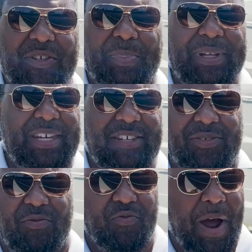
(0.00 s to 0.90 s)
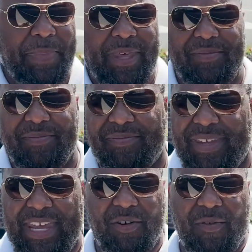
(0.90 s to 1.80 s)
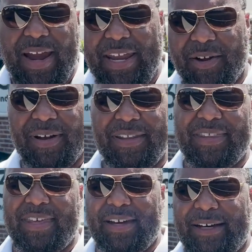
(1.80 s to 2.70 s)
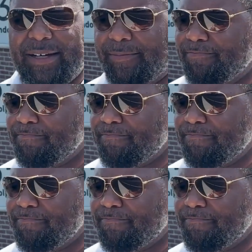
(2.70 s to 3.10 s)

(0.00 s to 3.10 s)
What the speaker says: please drop them right here in the